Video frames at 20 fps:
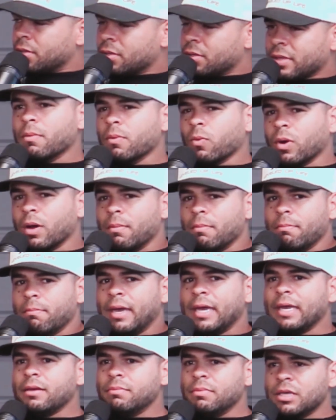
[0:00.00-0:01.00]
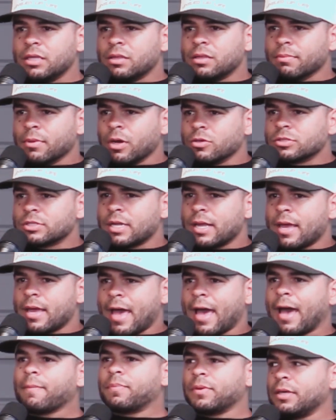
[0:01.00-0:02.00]
Like, what made me the most
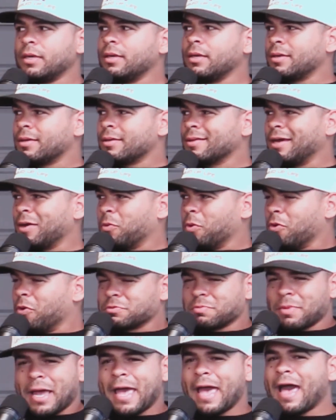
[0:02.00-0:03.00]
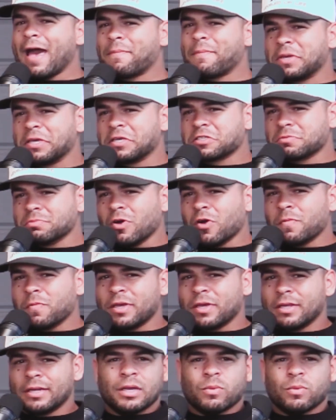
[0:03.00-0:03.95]
happy? Like, what was my happiest moment?